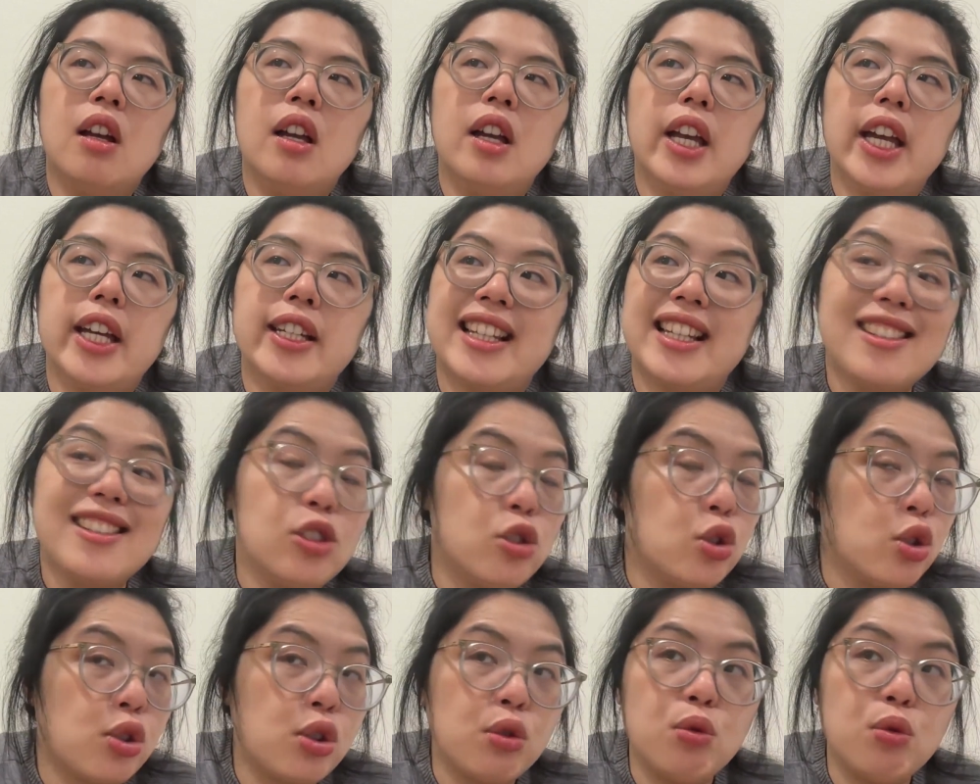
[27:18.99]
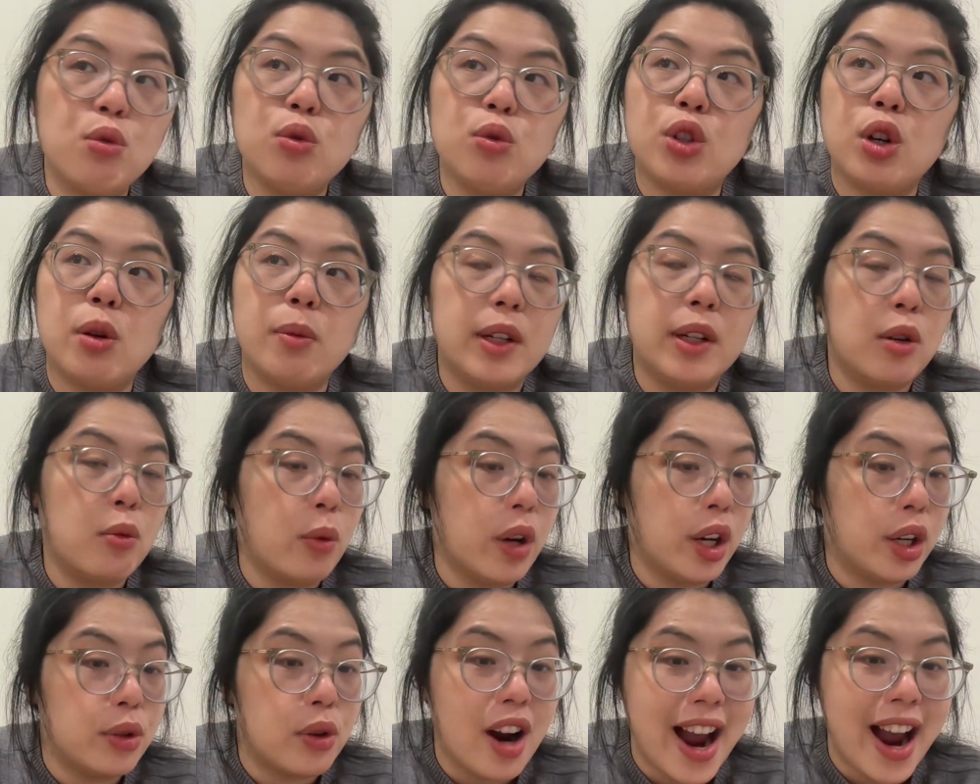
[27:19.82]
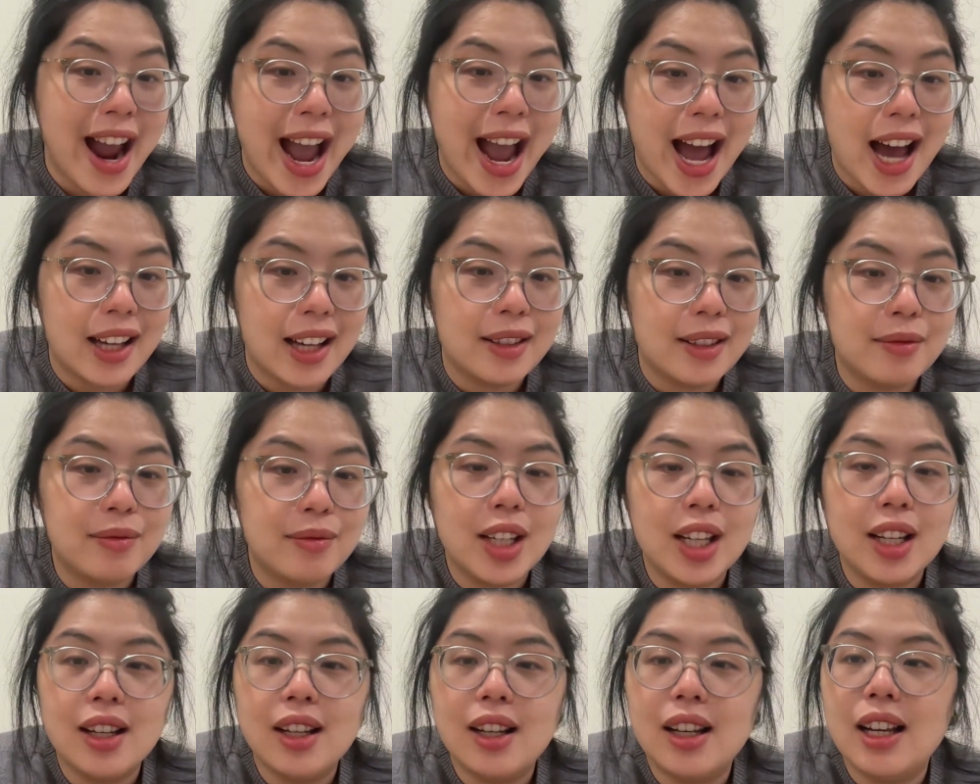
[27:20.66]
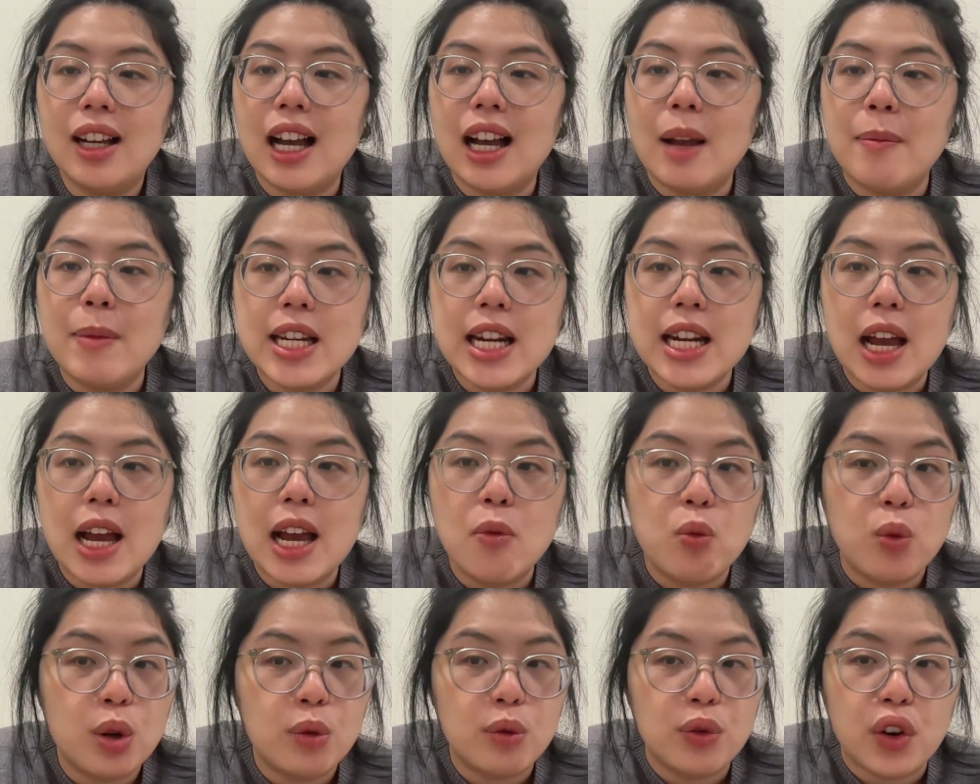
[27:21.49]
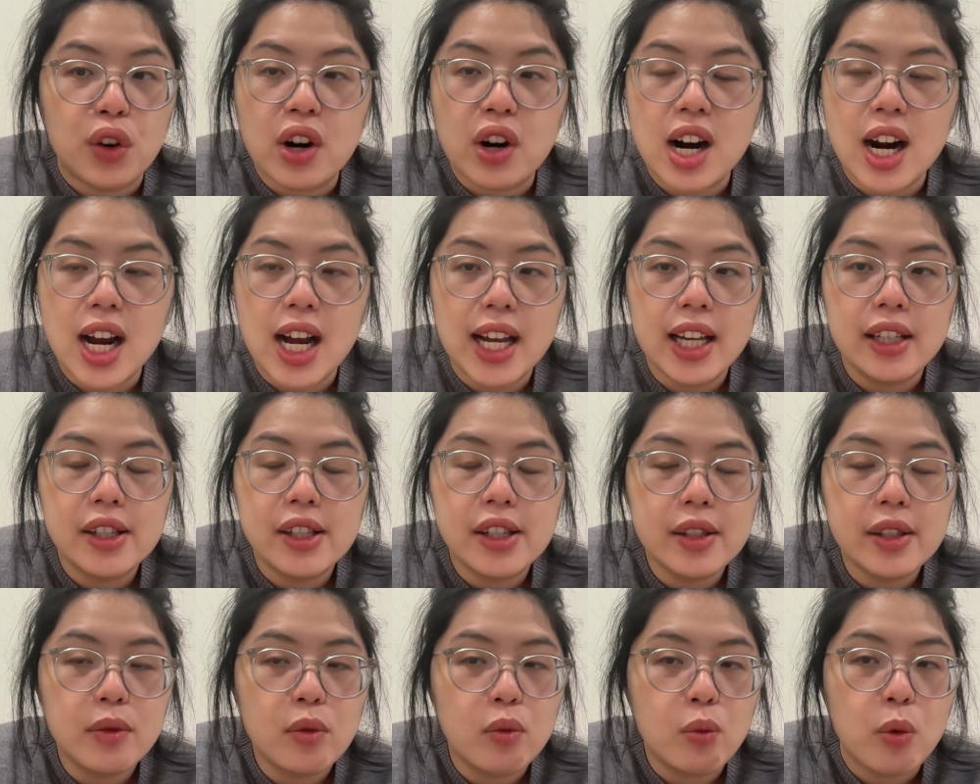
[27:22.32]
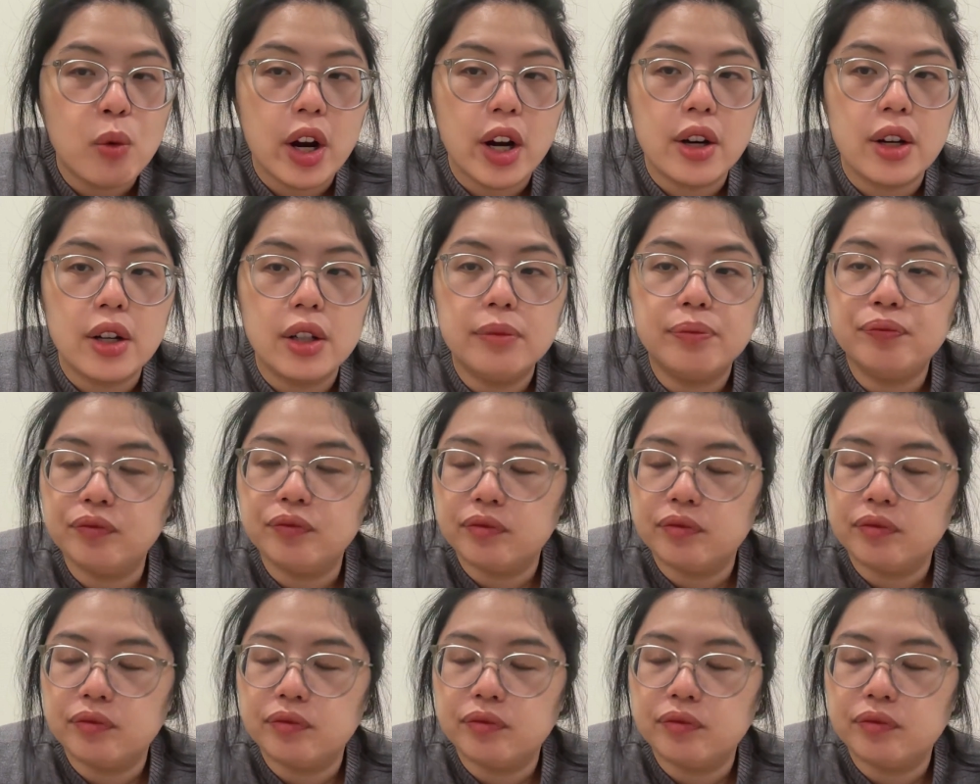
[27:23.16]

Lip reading: And that's true no matter where you're at. I mean, I work with clients where